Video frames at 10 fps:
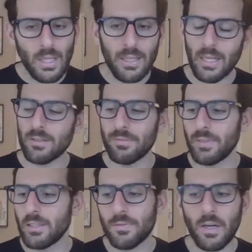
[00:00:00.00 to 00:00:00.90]
And that's,
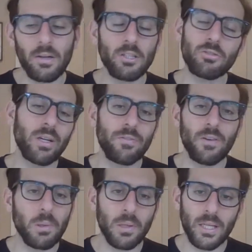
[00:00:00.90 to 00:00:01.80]
it's very
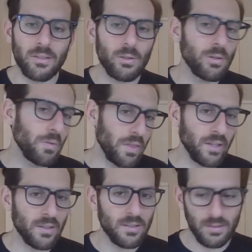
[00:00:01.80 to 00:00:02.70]
straightforward. Like, don't
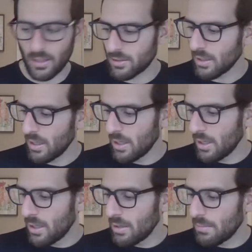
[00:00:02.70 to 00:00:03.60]
overthink this. It's
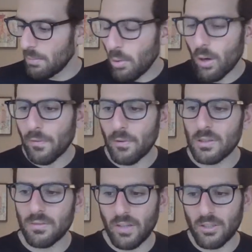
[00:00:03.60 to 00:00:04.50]
more
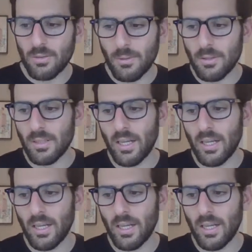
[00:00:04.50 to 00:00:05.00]
fruits and vegetables.